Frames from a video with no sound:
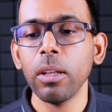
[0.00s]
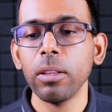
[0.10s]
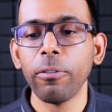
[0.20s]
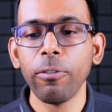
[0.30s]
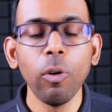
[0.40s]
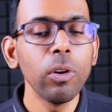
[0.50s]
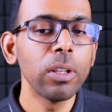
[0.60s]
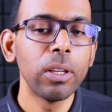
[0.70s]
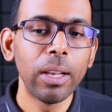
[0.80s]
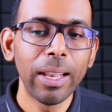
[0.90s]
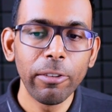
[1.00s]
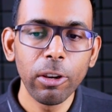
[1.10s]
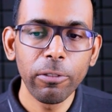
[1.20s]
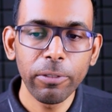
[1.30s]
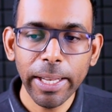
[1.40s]
The fourth level
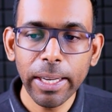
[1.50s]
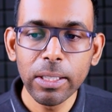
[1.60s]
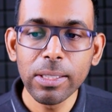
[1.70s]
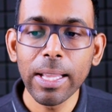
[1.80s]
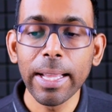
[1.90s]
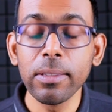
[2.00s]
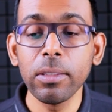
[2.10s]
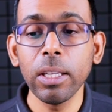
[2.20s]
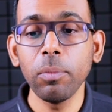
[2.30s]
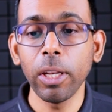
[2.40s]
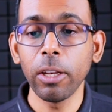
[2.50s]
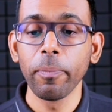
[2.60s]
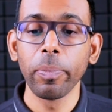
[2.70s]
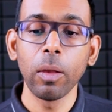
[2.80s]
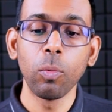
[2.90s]
of need is esteem need.
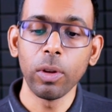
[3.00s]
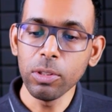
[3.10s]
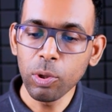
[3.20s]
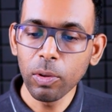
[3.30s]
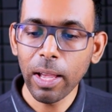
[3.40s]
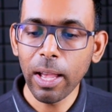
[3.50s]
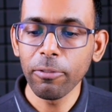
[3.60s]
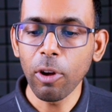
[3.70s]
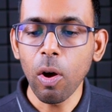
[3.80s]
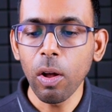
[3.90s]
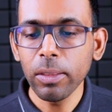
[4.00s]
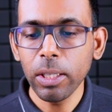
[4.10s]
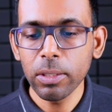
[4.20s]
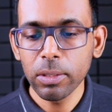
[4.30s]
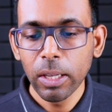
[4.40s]
Once you have all
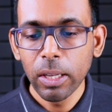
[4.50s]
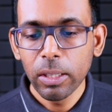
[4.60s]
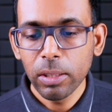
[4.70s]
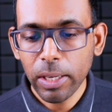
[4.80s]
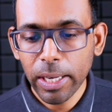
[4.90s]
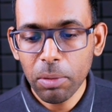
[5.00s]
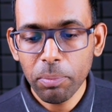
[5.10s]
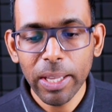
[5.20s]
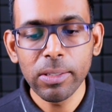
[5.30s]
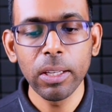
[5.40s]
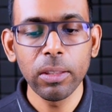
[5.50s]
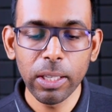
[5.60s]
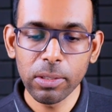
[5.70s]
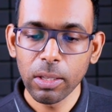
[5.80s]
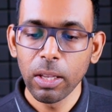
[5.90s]
these three basic
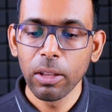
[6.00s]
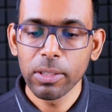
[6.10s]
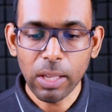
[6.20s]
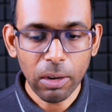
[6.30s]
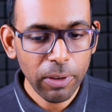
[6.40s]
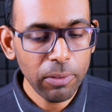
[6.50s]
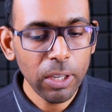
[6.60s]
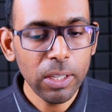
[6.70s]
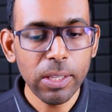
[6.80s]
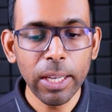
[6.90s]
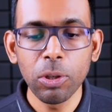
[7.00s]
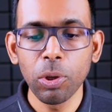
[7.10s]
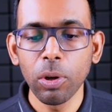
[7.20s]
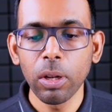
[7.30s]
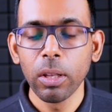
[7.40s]
things, survival is
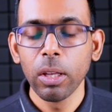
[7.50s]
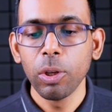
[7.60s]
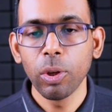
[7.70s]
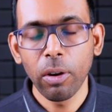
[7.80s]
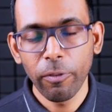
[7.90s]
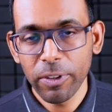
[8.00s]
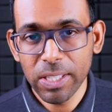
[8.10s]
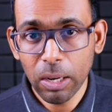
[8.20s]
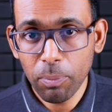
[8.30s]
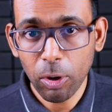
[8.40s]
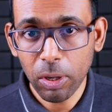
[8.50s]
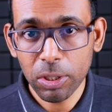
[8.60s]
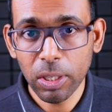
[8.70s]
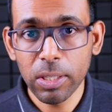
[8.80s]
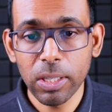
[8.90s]
ensured, your physical
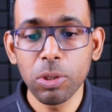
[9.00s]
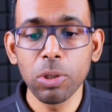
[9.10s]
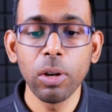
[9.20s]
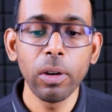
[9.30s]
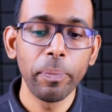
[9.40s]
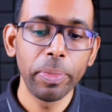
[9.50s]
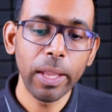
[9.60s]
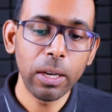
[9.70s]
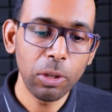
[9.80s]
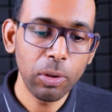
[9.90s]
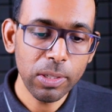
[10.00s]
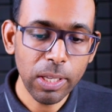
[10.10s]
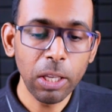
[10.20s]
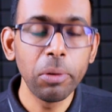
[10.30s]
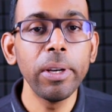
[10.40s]
protection is ensured, that your
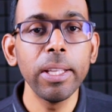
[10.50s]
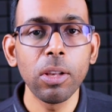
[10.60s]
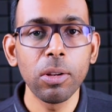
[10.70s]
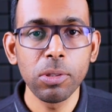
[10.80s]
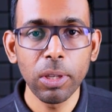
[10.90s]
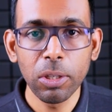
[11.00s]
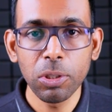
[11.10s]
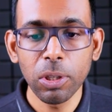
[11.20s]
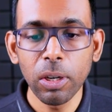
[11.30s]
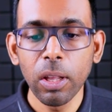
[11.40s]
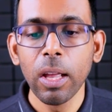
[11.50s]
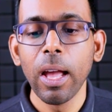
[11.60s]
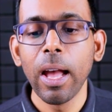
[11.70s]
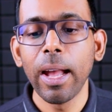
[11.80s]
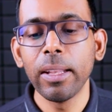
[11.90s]
security is also ensured,
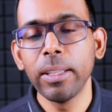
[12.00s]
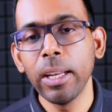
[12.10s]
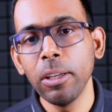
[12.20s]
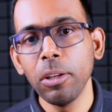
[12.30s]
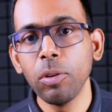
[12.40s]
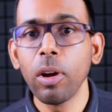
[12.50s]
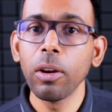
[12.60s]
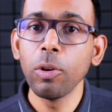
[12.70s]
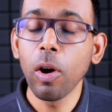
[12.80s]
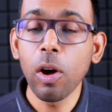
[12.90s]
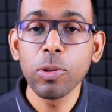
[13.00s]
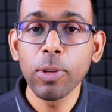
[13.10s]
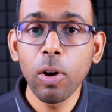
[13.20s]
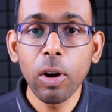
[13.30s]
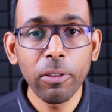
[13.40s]
and then you also
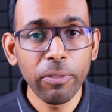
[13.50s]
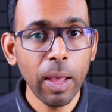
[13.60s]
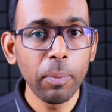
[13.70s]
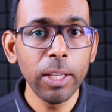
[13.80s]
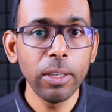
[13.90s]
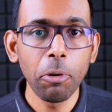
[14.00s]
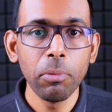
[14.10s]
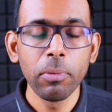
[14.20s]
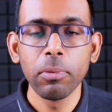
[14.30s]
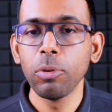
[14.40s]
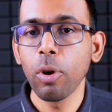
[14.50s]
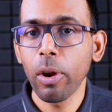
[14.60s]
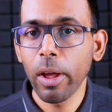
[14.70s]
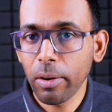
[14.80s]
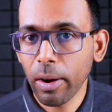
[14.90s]
got a family now, you
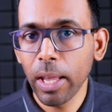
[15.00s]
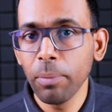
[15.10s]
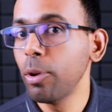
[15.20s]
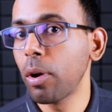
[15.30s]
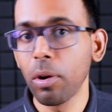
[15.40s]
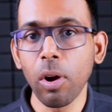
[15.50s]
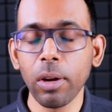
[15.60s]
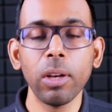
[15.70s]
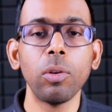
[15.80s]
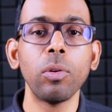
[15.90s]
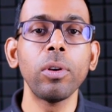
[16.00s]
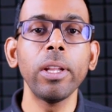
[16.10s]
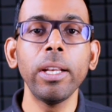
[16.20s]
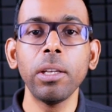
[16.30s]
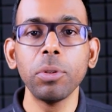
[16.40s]
are a tribe, you are not a
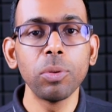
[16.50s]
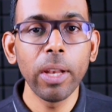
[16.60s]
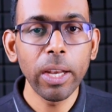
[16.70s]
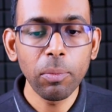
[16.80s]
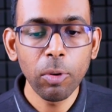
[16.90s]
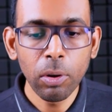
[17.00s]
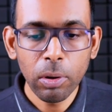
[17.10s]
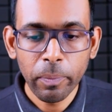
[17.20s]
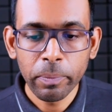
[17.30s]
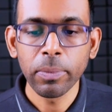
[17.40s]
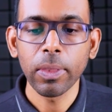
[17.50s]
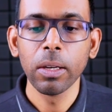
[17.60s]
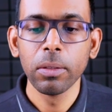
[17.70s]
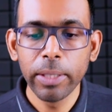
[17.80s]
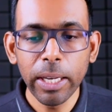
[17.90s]
lonely individual anymore.
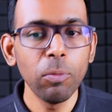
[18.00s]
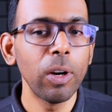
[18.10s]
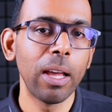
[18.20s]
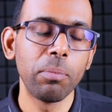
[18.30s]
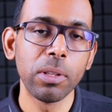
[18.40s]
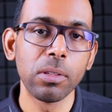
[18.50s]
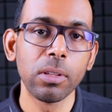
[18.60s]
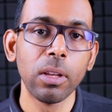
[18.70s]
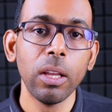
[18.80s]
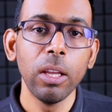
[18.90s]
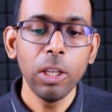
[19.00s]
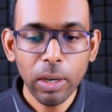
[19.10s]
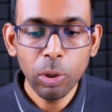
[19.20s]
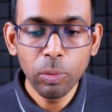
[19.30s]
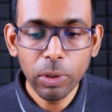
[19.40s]
Then what happens?
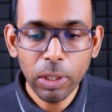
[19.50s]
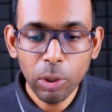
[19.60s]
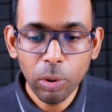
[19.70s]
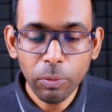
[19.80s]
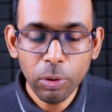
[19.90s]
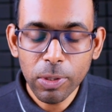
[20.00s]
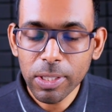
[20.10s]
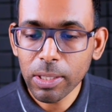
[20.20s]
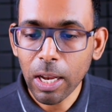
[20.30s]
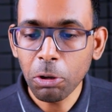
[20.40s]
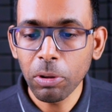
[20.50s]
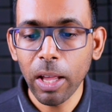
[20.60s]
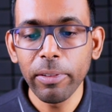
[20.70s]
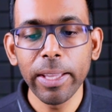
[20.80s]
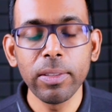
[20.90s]
You will start to
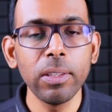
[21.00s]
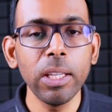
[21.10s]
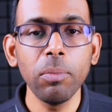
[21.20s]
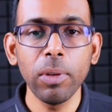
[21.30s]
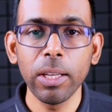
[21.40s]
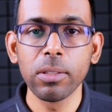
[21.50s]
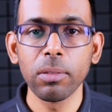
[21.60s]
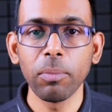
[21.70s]
have esteem needs.